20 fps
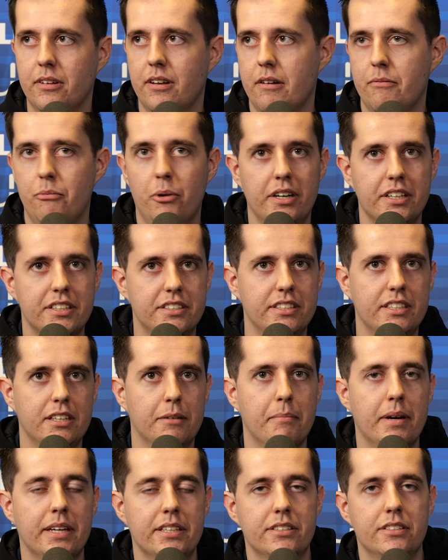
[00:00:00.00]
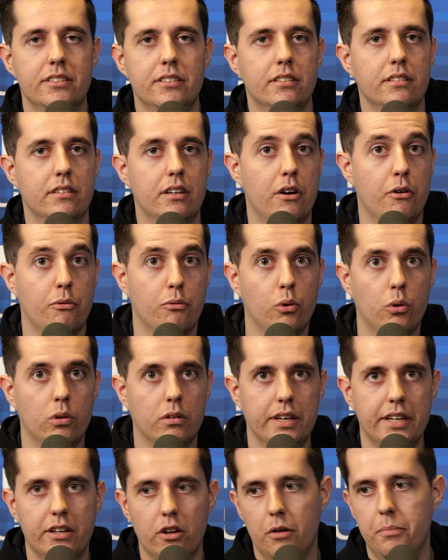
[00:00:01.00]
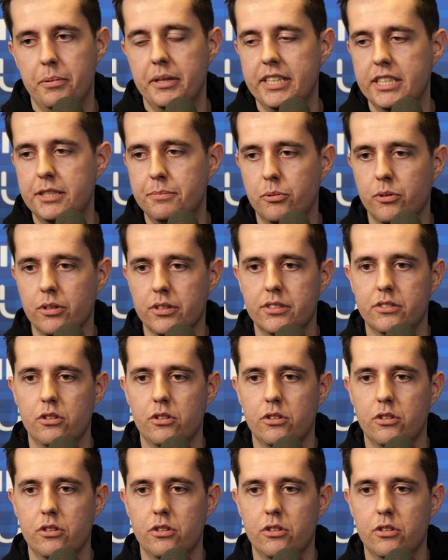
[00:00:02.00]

Uh, what is the ambassador uh, role in Alpine Esports?